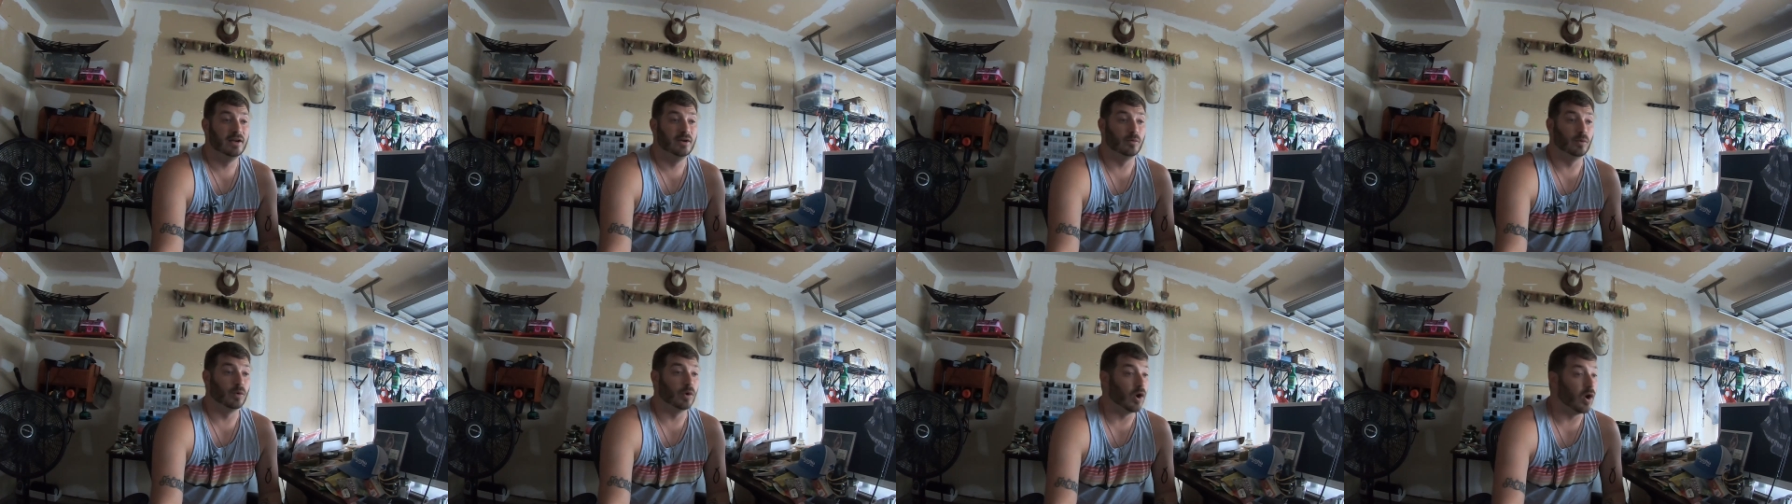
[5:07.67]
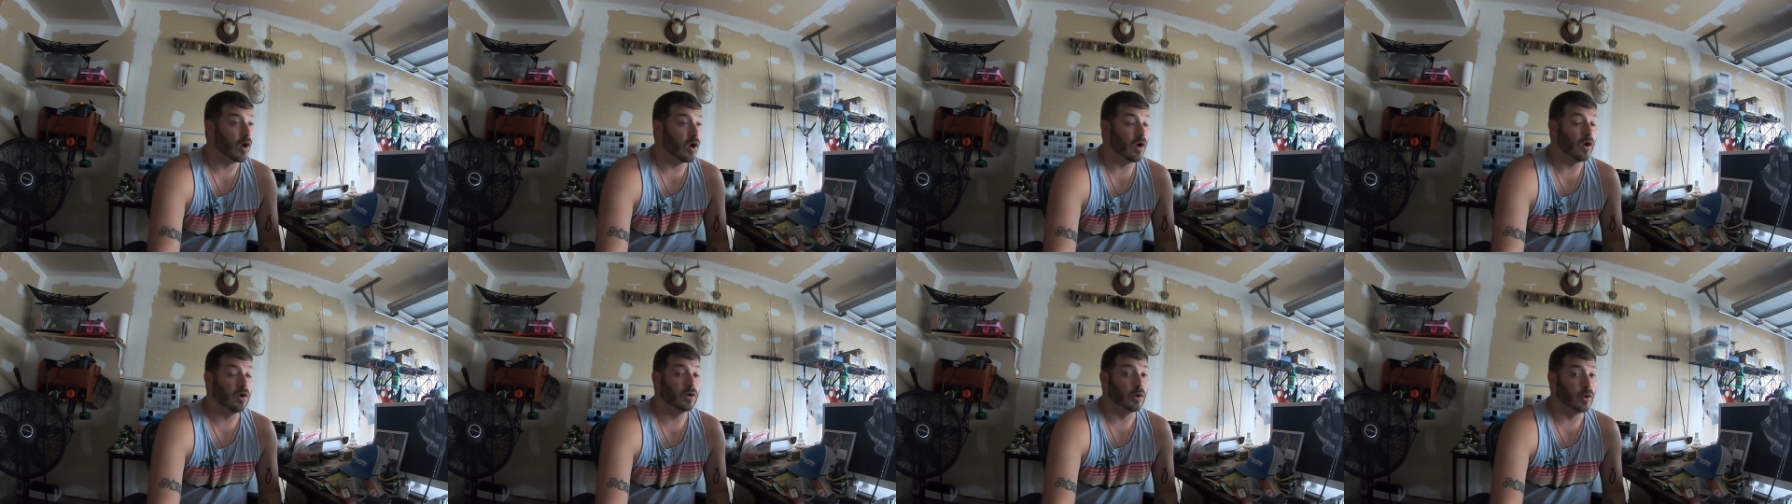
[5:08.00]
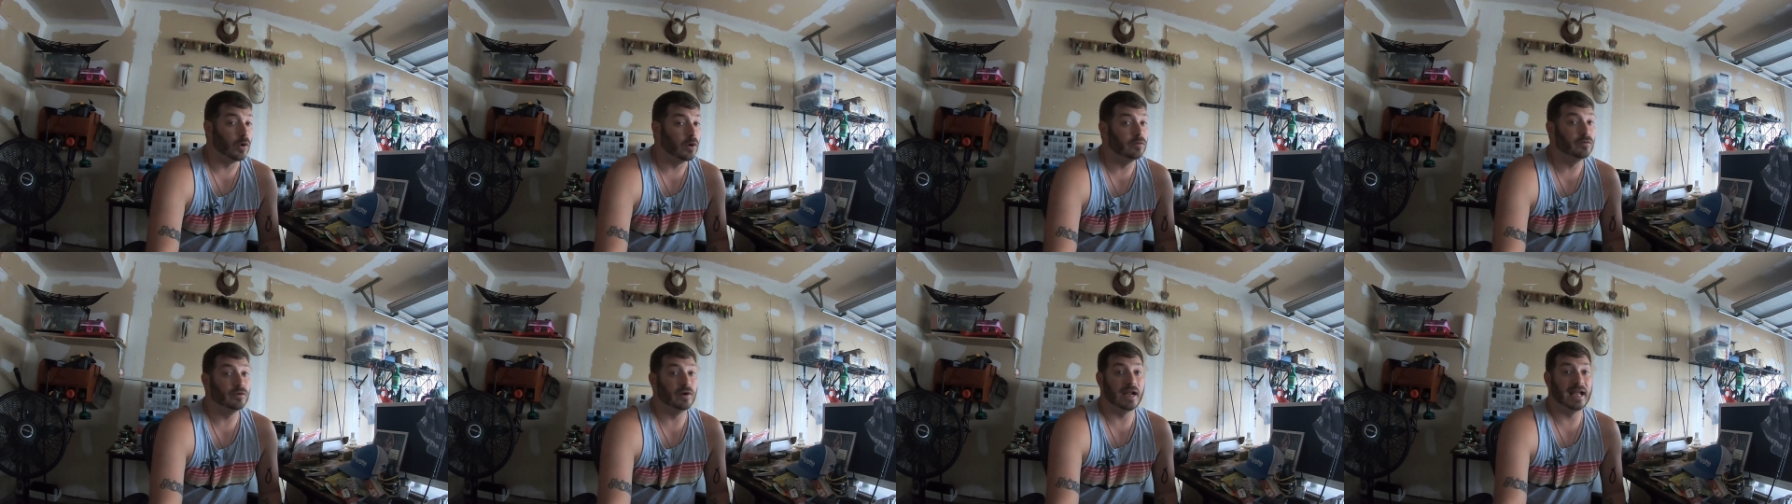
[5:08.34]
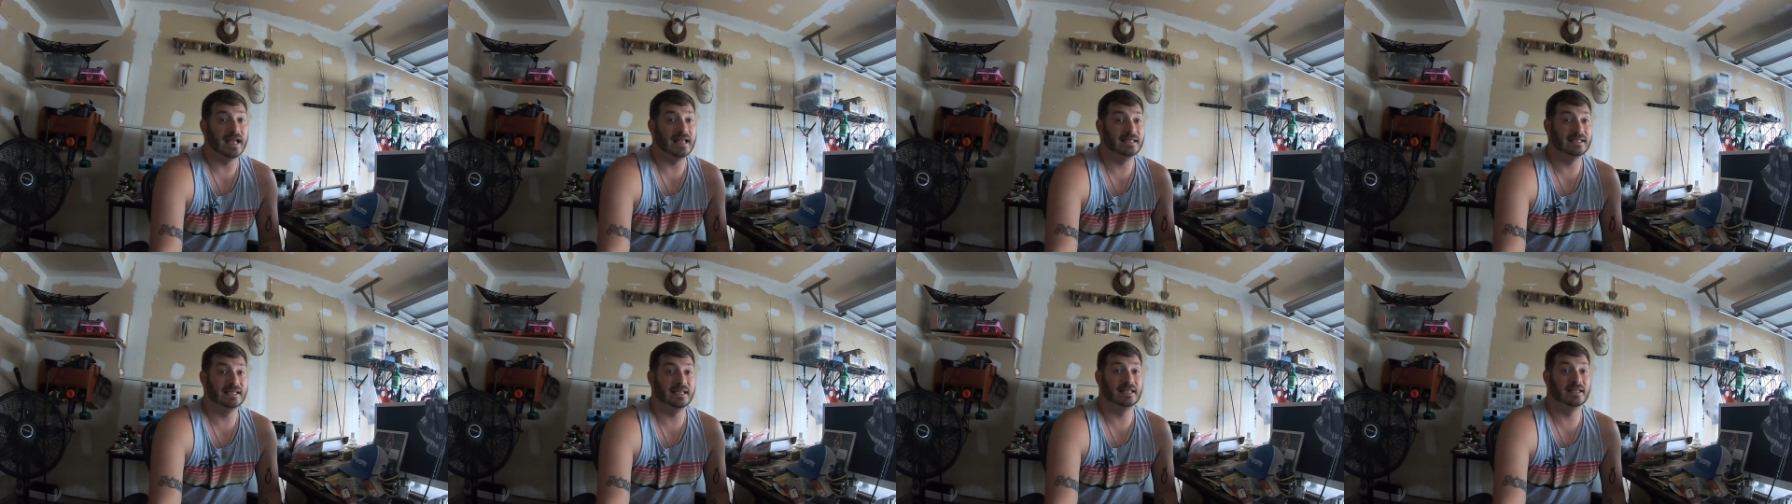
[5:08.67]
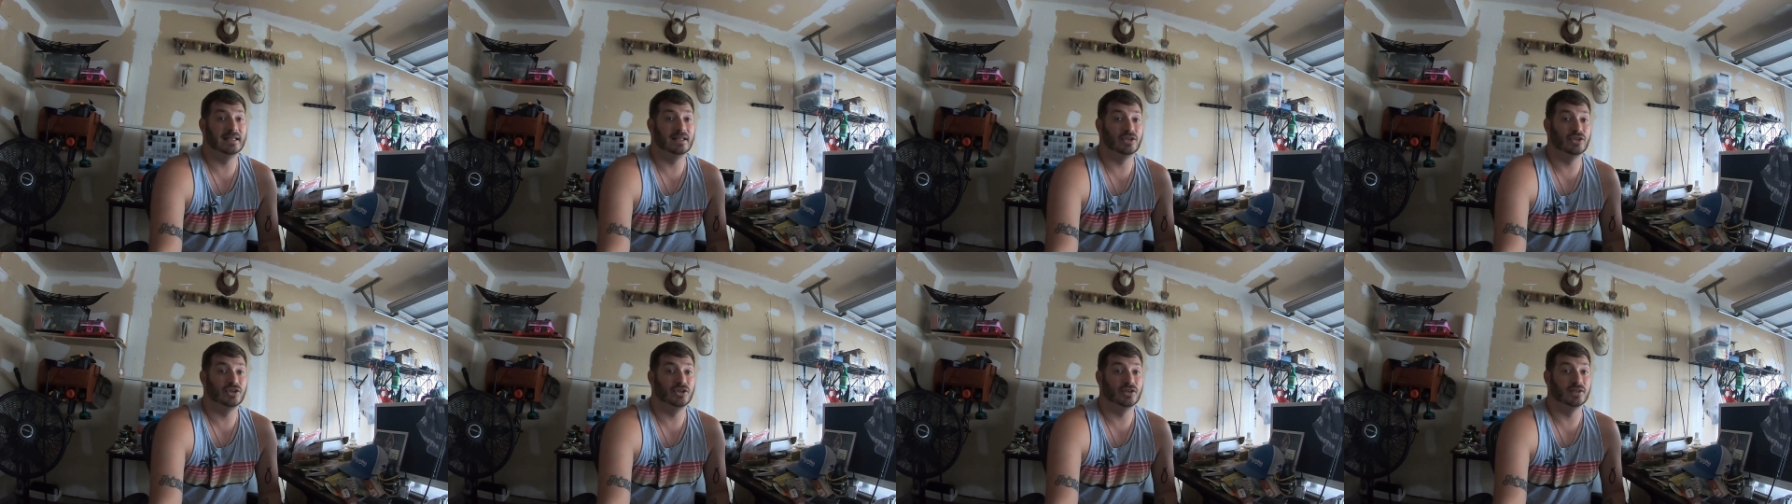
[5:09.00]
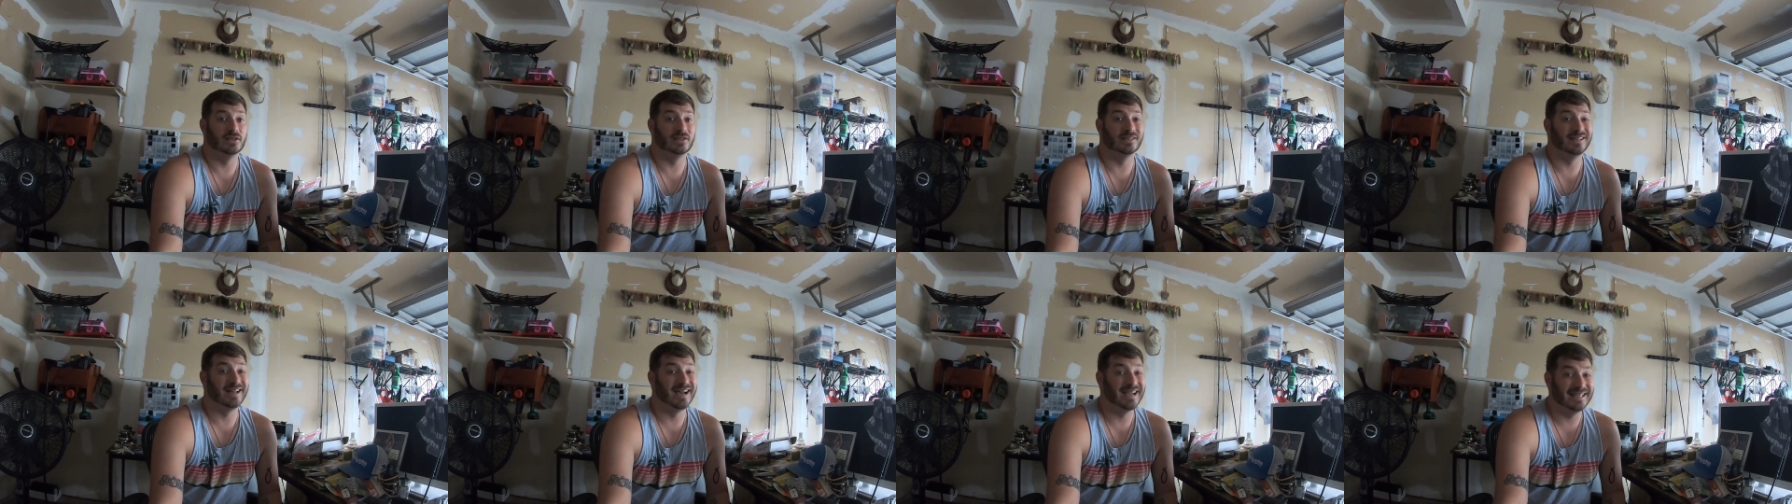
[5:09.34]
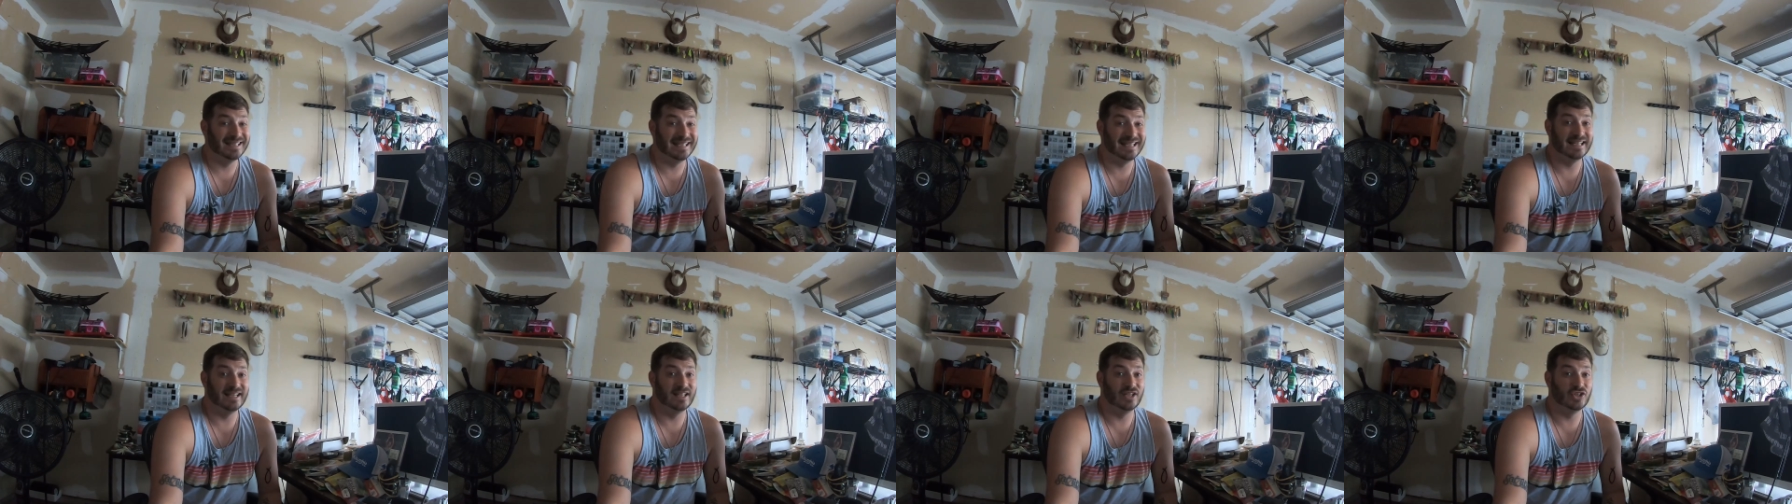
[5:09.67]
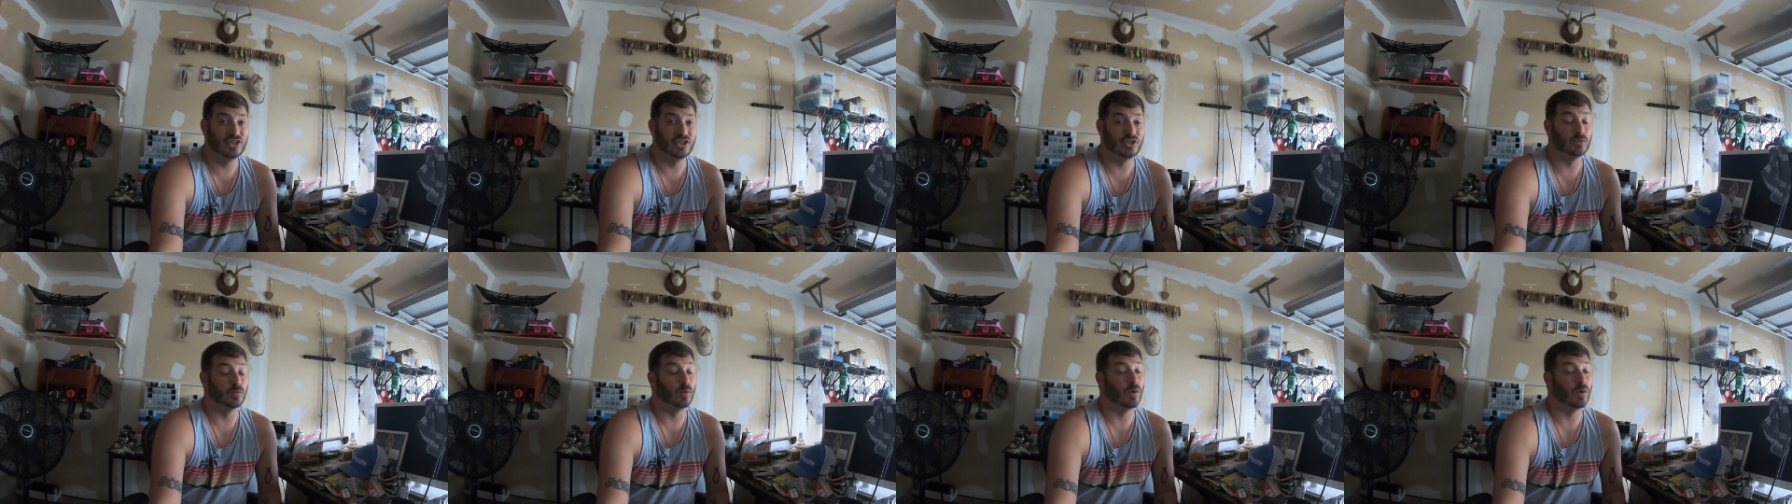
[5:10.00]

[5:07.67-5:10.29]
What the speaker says: were all over 18 inches, 19 inches.